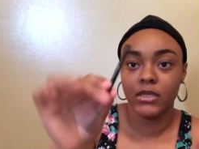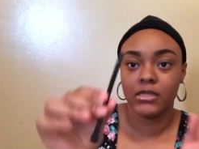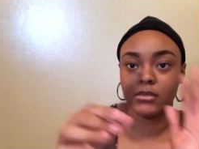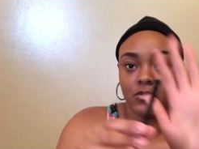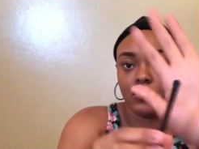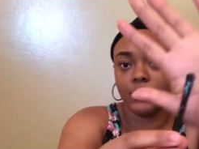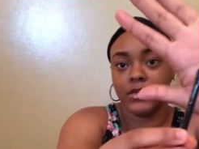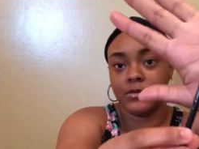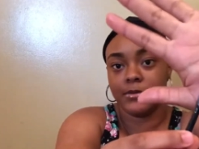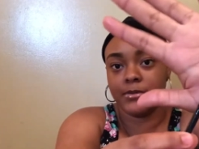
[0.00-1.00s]
It's a dual
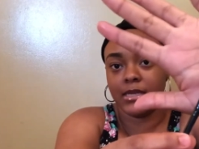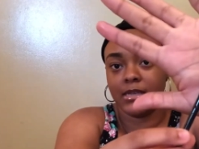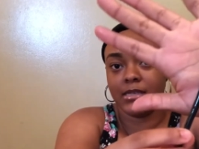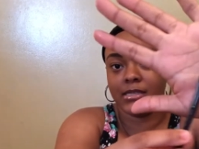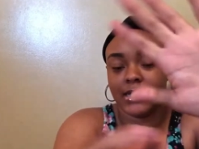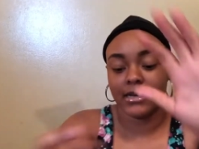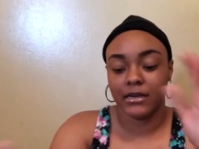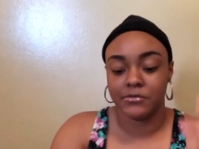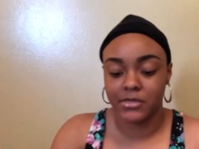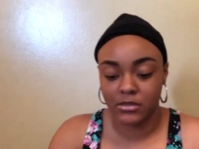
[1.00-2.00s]
brush, but I'm taking this side.
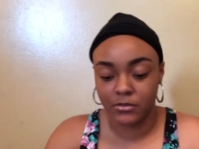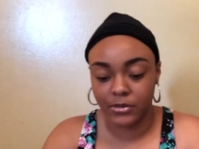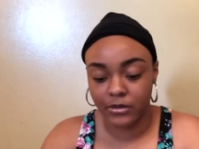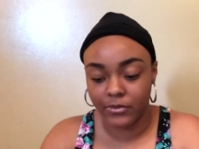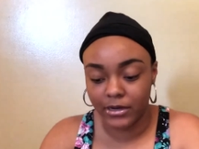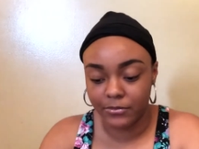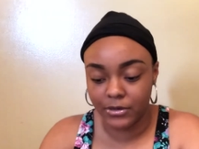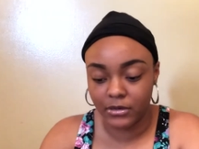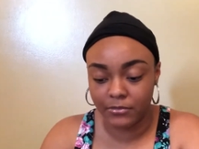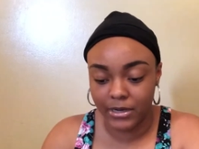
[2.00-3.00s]
I'm just going to put it right up
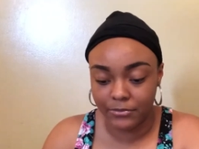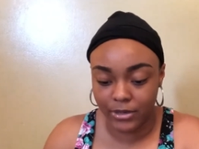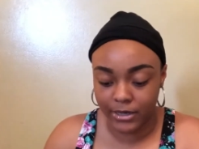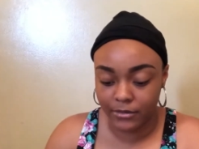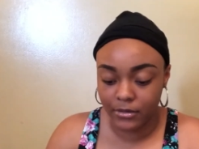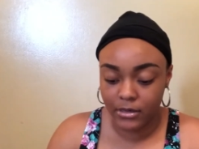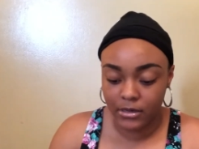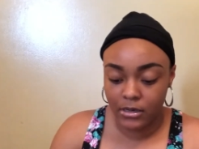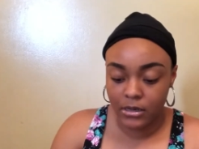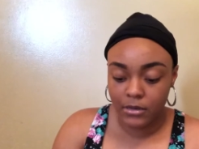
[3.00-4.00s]
under my brow.
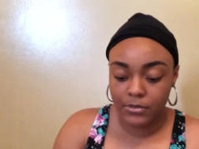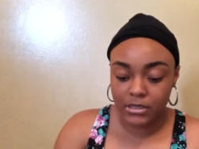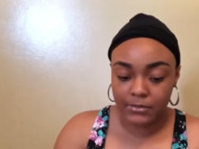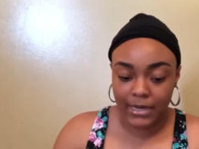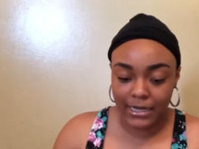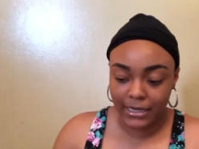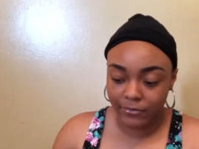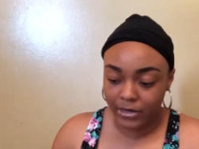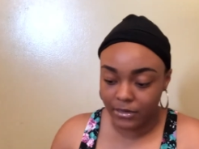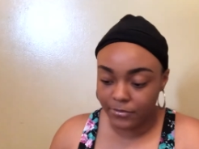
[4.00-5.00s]
Put some
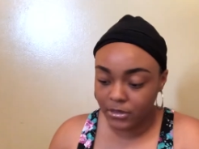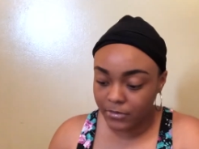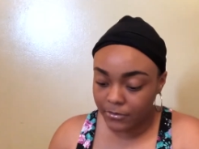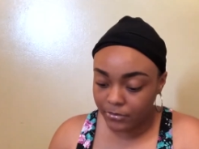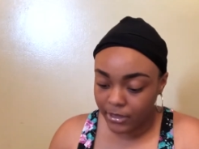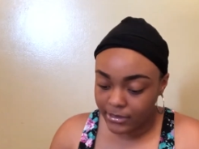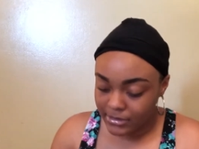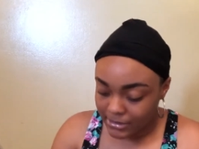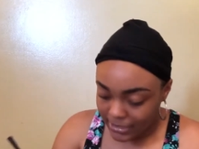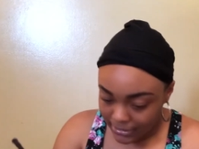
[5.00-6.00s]
highlight right up under my brow
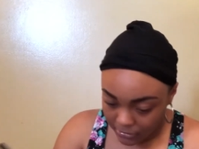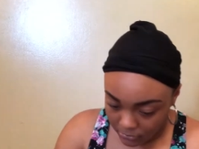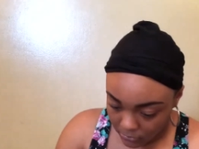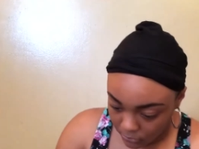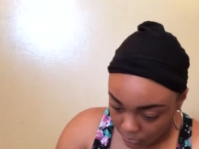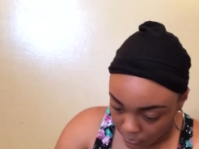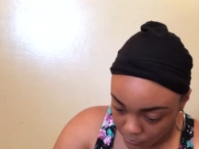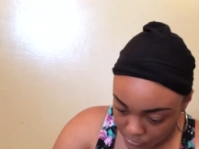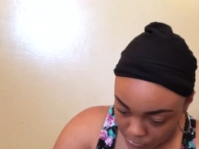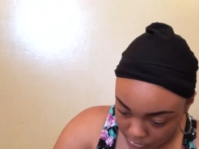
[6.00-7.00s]
just to add a little glow
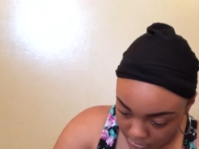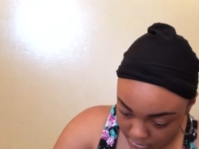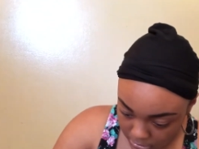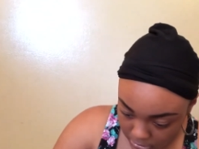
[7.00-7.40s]
to it.